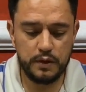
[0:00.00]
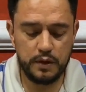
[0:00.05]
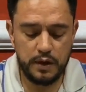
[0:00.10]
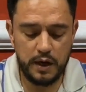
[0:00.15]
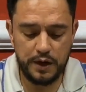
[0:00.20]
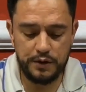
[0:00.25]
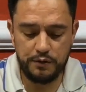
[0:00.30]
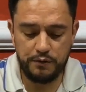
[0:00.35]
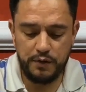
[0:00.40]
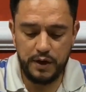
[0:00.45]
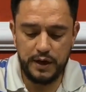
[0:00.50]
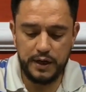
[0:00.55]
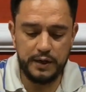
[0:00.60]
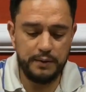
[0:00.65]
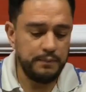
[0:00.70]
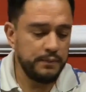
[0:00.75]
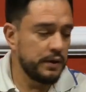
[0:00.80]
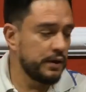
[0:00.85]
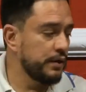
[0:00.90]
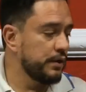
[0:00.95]
Are you
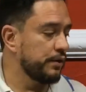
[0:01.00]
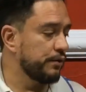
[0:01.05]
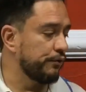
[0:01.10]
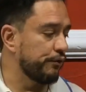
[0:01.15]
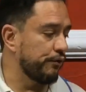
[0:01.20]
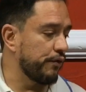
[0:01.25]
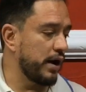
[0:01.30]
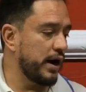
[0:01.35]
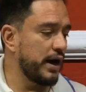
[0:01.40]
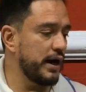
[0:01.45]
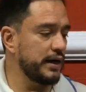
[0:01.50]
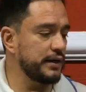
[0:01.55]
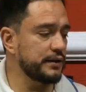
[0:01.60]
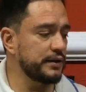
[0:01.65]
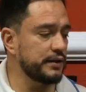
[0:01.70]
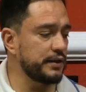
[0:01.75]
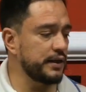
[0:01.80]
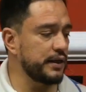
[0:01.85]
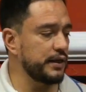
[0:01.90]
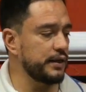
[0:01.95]
ready? Write the
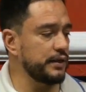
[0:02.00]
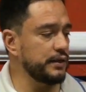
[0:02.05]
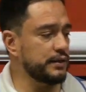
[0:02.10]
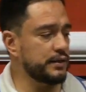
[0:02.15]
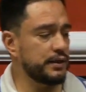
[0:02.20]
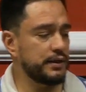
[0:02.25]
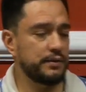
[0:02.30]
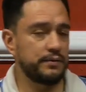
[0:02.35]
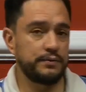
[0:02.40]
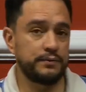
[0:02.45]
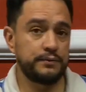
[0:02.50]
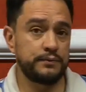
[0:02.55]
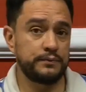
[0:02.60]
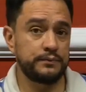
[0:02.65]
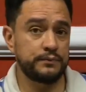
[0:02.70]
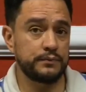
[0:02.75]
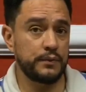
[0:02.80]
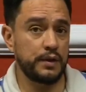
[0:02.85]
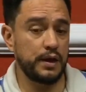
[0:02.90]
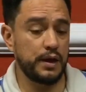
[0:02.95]
date.
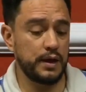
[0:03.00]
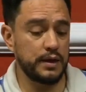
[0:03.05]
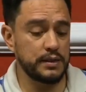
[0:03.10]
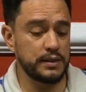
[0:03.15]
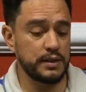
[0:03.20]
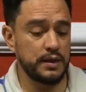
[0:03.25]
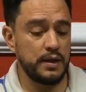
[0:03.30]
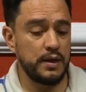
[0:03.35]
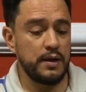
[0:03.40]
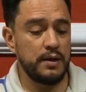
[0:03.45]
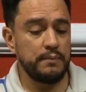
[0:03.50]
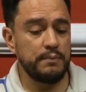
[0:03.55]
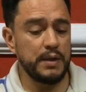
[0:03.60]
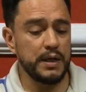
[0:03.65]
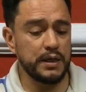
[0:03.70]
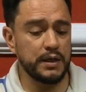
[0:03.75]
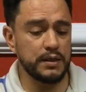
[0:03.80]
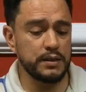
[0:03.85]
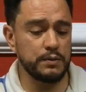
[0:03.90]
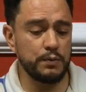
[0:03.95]
Yes,
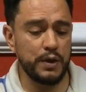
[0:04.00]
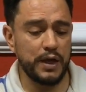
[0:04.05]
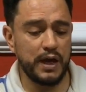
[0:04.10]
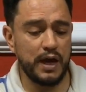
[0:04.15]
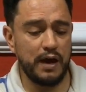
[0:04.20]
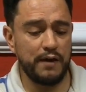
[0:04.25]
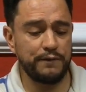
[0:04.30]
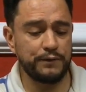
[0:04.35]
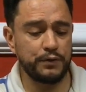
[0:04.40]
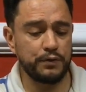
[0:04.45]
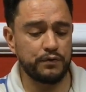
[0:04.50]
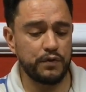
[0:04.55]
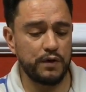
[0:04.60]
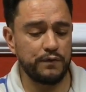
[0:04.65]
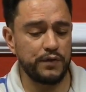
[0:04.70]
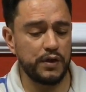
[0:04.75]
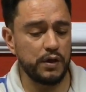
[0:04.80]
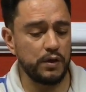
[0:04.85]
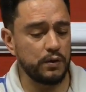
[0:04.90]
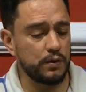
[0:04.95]
because we have to
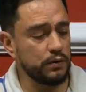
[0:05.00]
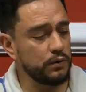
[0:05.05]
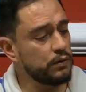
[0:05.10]
review